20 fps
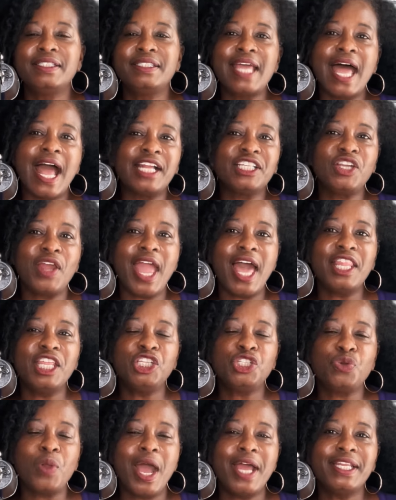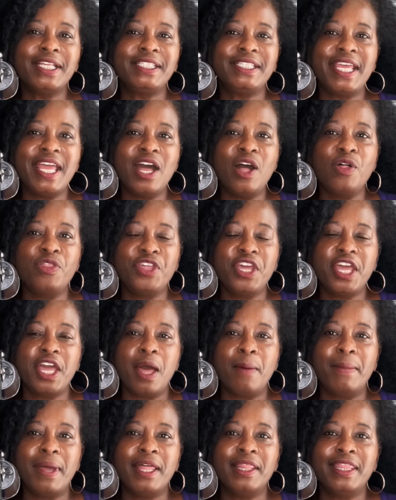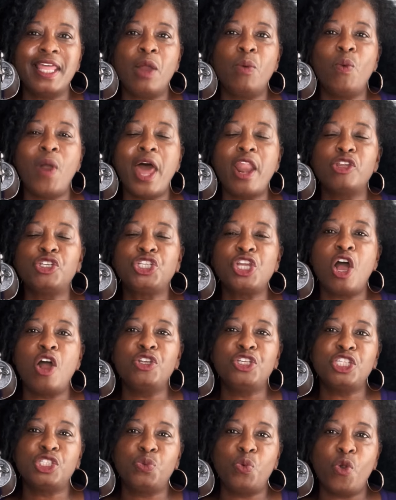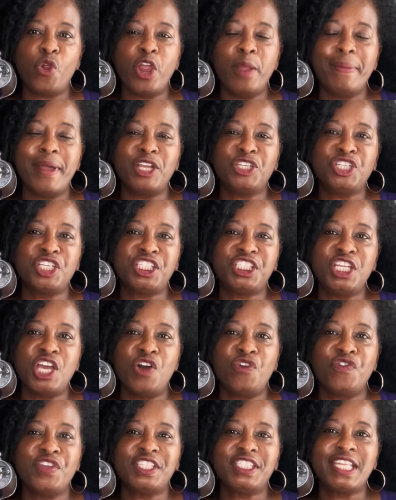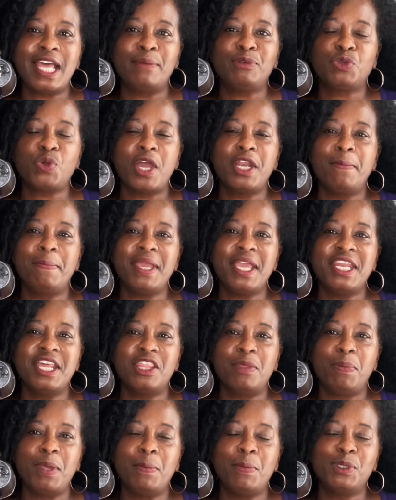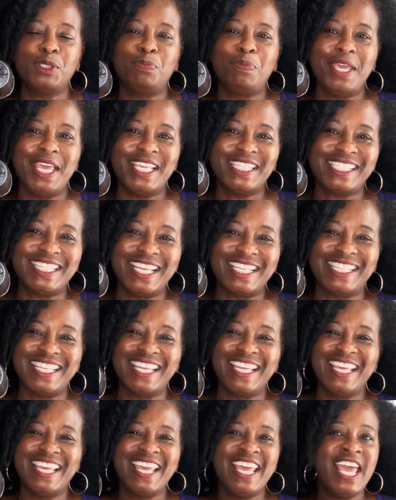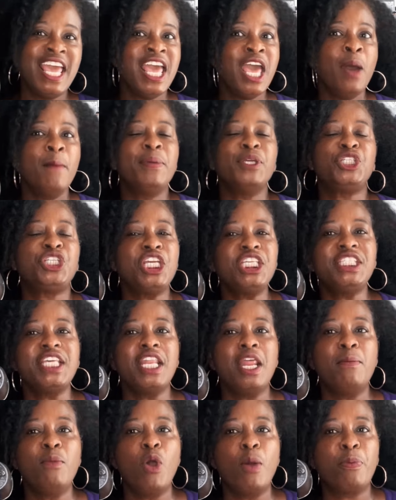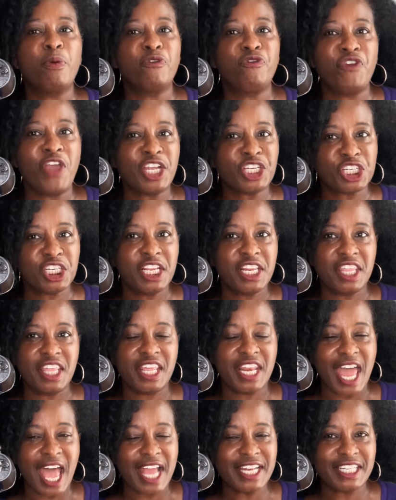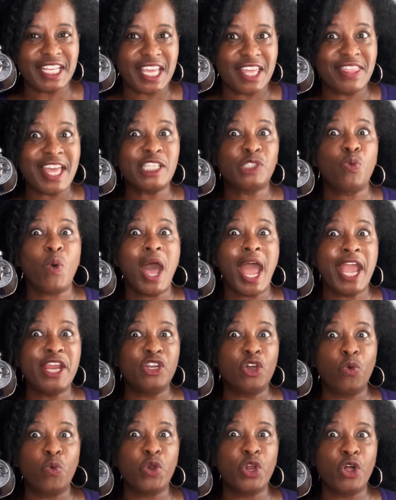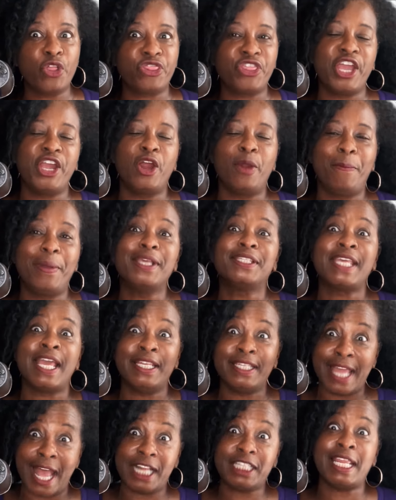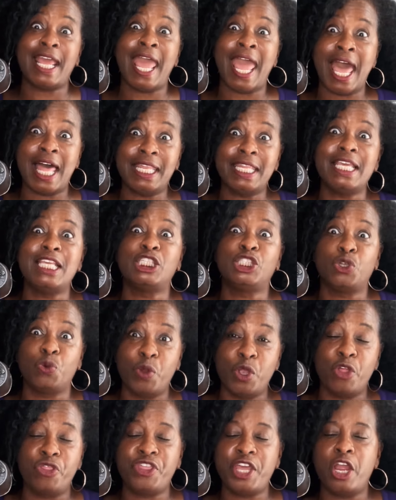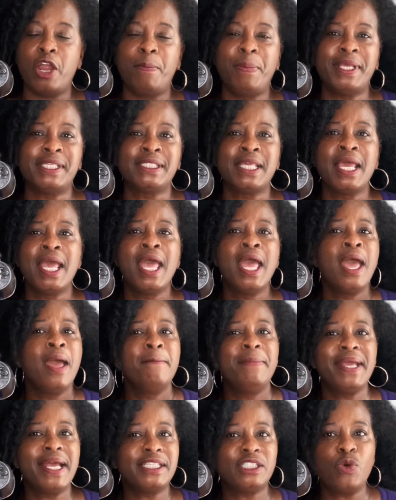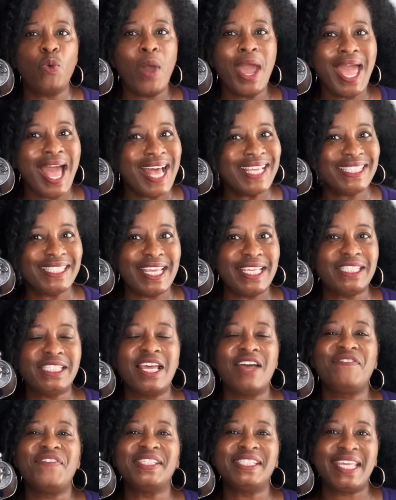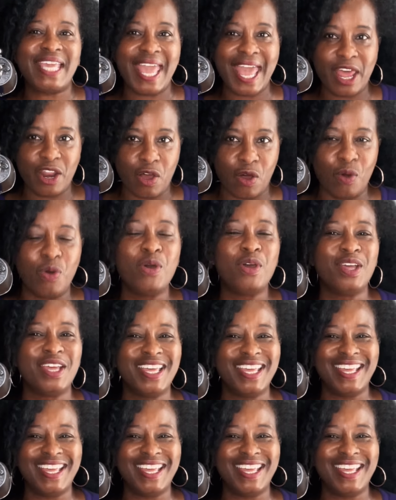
Doctor Ali tried to tell them that, why don't y'all just worry about yourself and stop trying to be in other people's business? But she said it more professionally than I did. That's why I ain't no real therapist. And Doctor Ali is the real therapist, because the way I say stuff is ghetto.